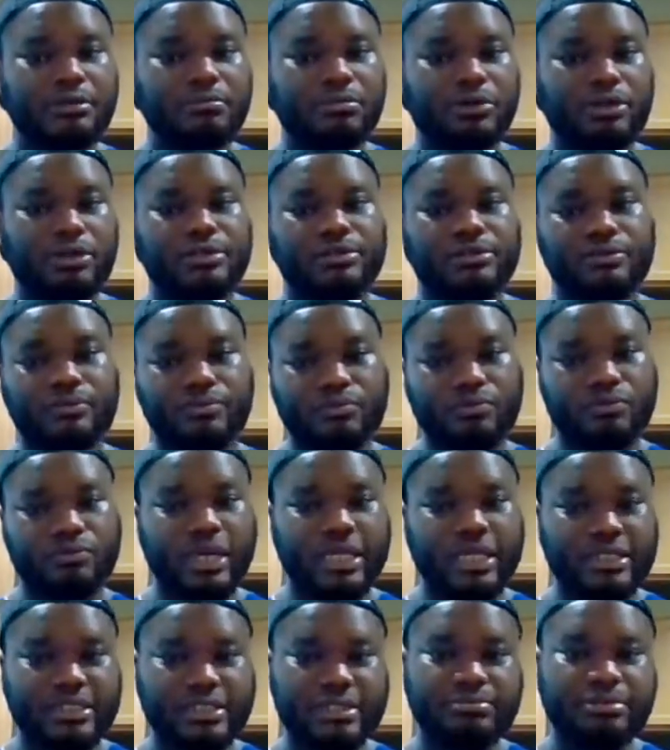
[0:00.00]
But the
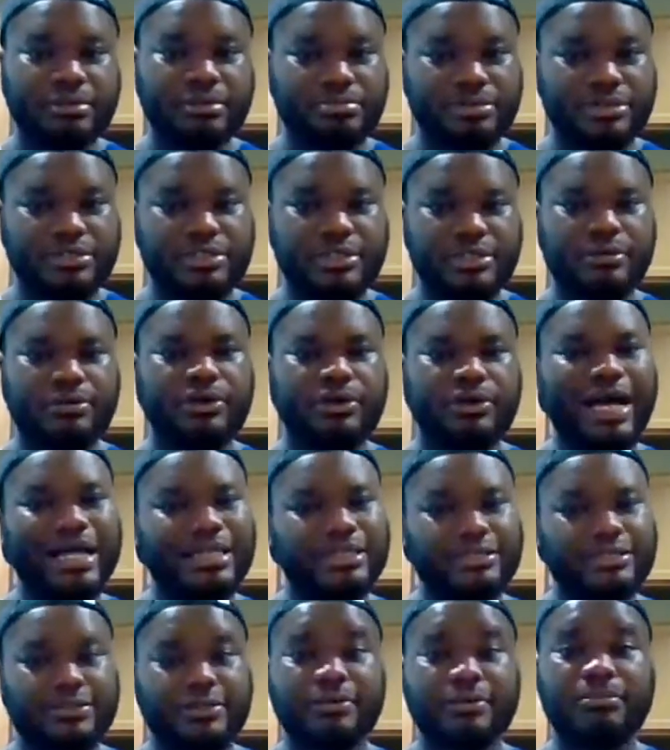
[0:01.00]
wet paper towel
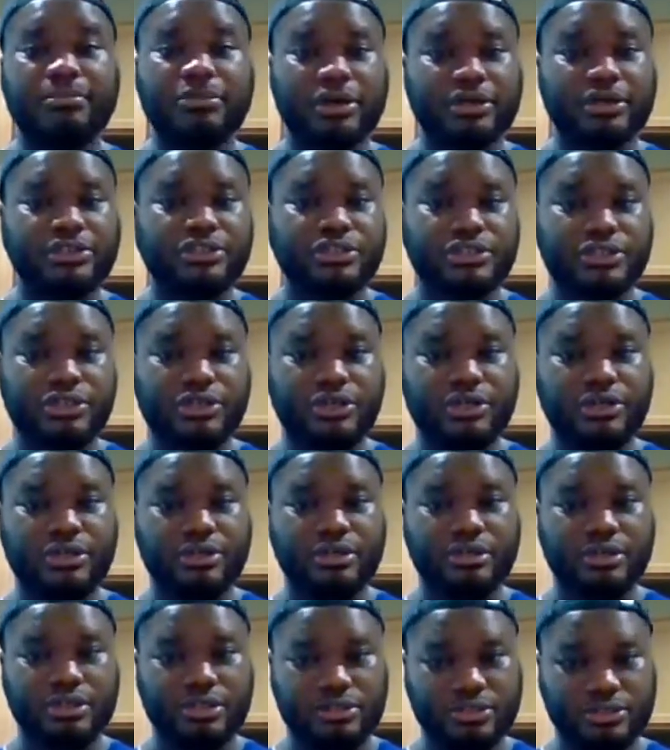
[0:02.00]
adds some moisture
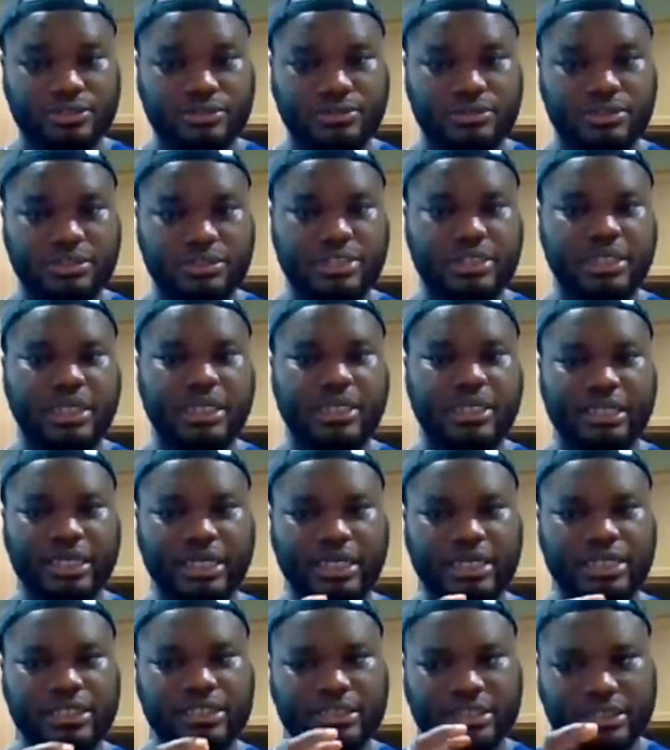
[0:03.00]
into it, and
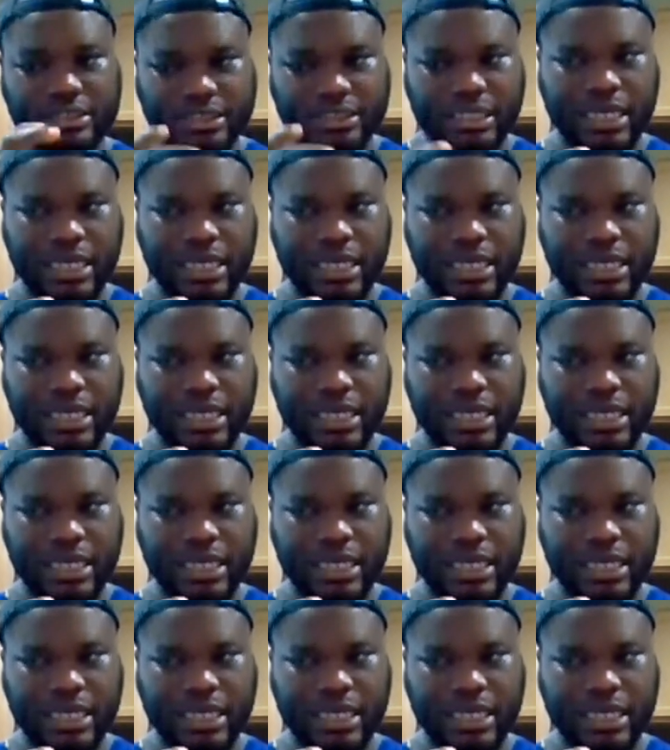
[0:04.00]
then it